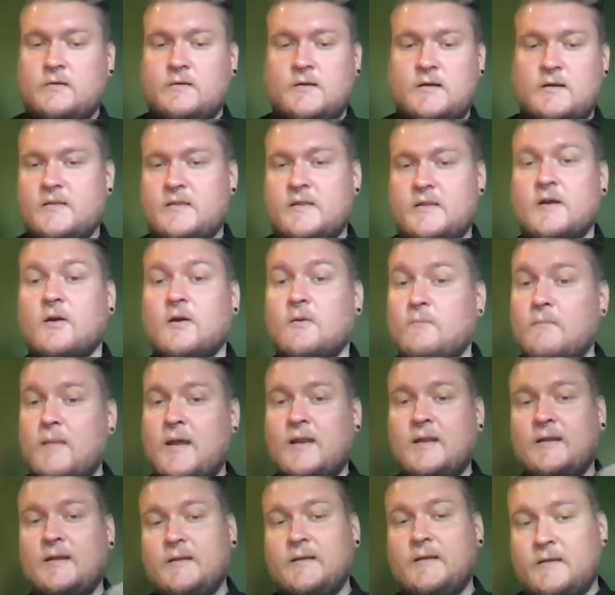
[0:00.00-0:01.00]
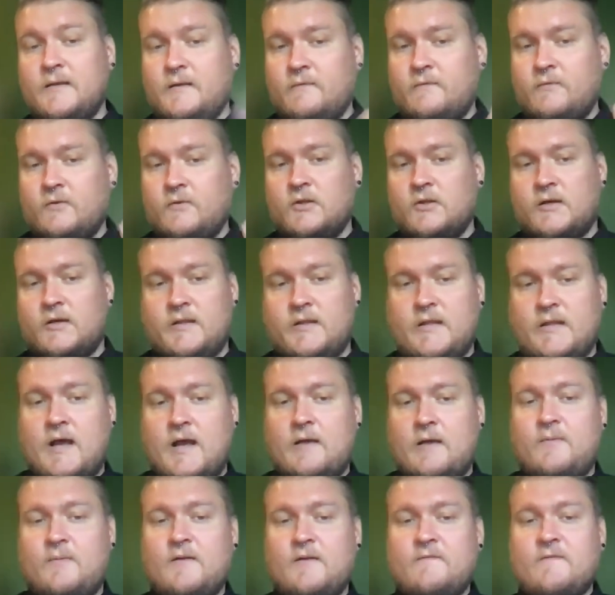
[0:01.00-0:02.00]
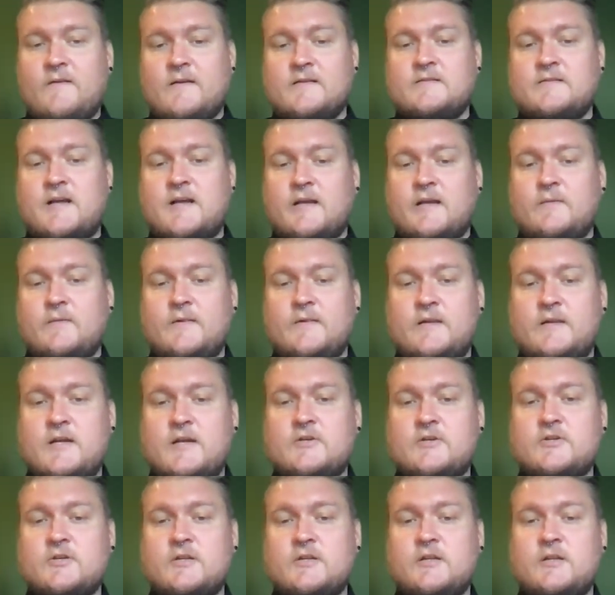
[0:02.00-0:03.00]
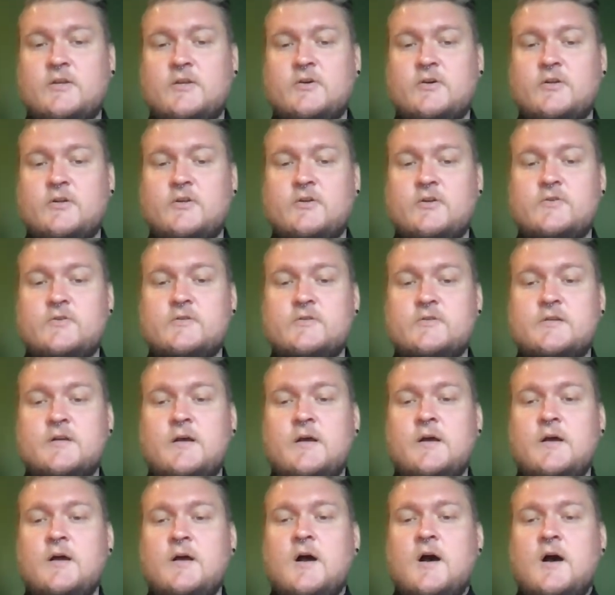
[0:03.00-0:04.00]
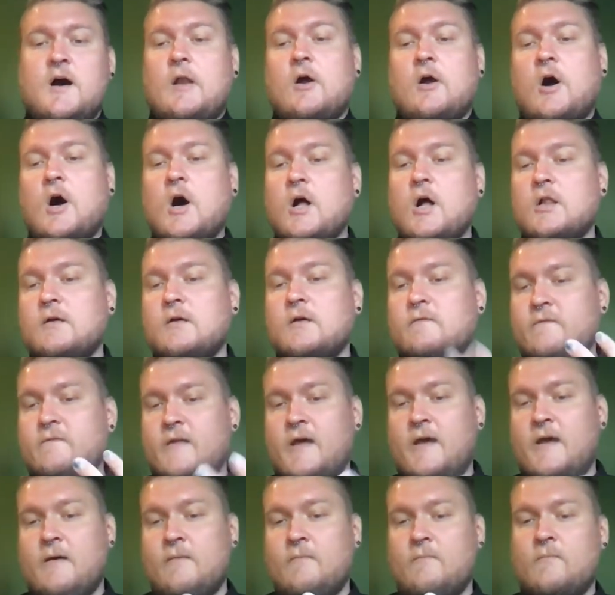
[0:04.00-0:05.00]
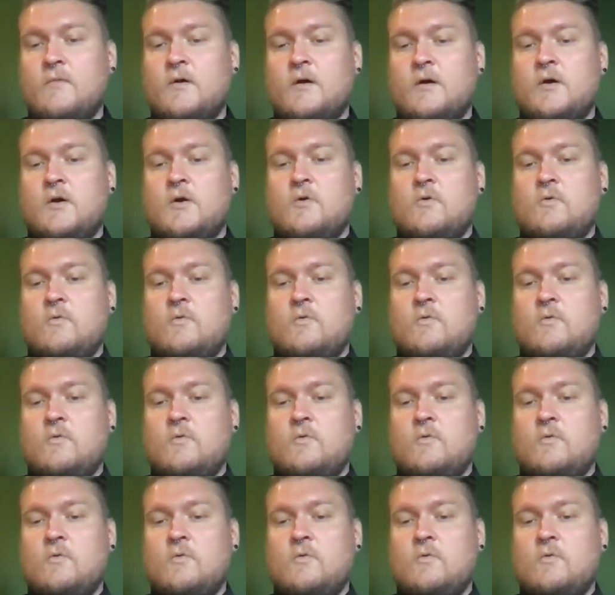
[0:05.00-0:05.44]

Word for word: But there are many, if you look in the IPFS documentation, that you can use and all of them,